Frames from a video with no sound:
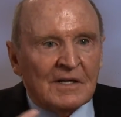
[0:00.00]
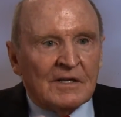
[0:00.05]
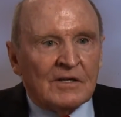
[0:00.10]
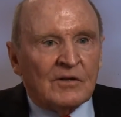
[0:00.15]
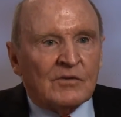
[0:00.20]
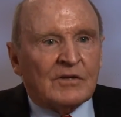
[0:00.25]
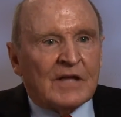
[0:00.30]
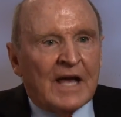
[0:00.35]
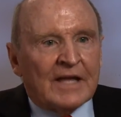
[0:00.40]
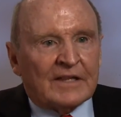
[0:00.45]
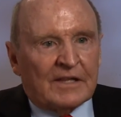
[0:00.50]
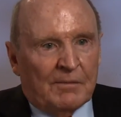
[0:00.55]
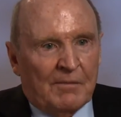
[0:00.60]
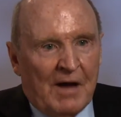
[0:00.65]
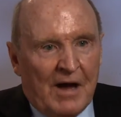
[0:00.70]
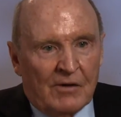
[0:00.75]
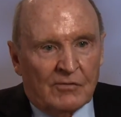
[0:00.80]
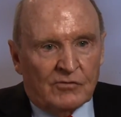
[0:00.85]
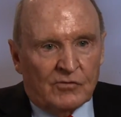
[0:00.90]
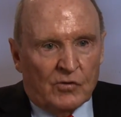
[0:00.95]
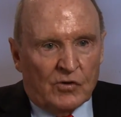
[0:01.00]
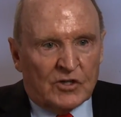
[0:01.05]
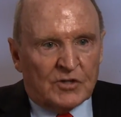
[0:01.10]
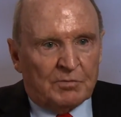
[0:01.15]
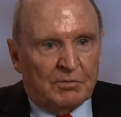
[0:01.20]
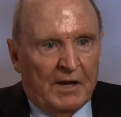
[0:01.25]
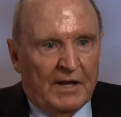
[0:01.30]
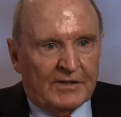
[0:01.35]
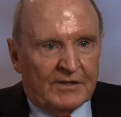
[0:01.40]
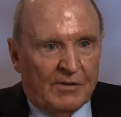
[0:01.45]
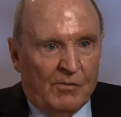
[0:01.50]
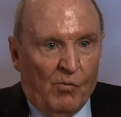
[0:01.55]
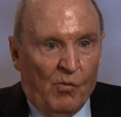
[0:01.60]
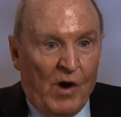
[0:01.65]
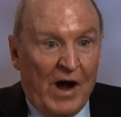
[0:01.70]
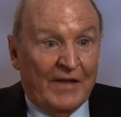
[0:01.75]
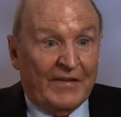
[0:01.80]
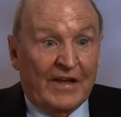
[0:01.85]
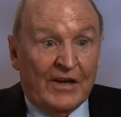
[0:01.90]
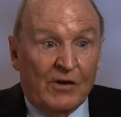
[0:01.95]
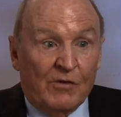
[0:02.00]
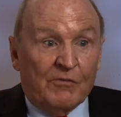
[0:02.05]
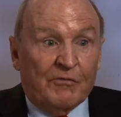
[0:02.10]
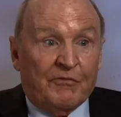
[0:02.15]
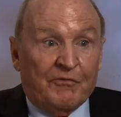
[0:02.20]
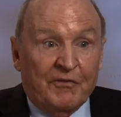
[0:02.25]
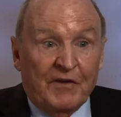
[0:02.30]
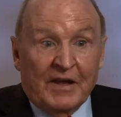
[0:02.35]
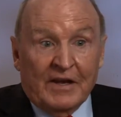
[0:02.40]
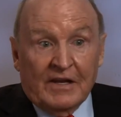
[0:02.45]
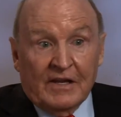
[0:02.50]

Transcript: You take them out, you explain them why they don't fit